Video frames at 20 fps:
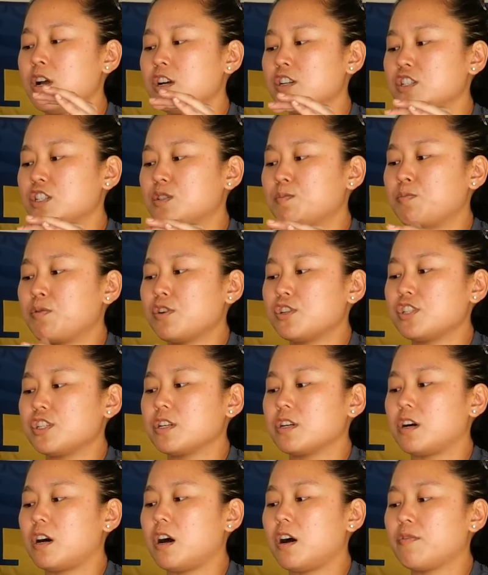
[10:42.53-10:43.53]
She's
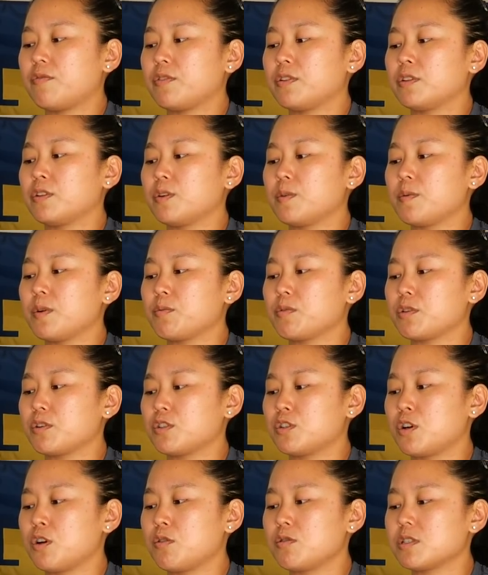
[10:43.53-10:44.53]
pushing off a little bit with
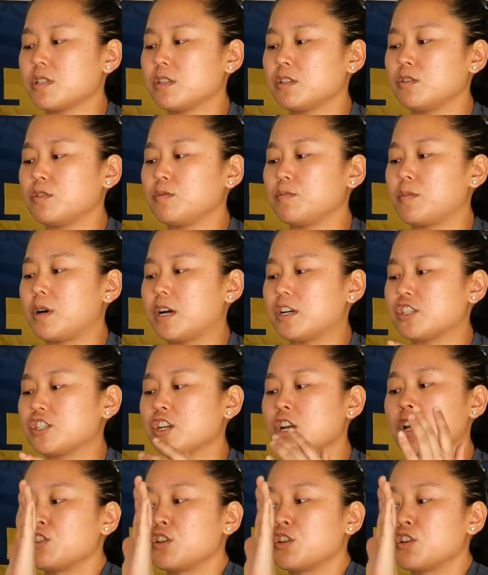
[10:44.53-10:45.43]
her toes a little much.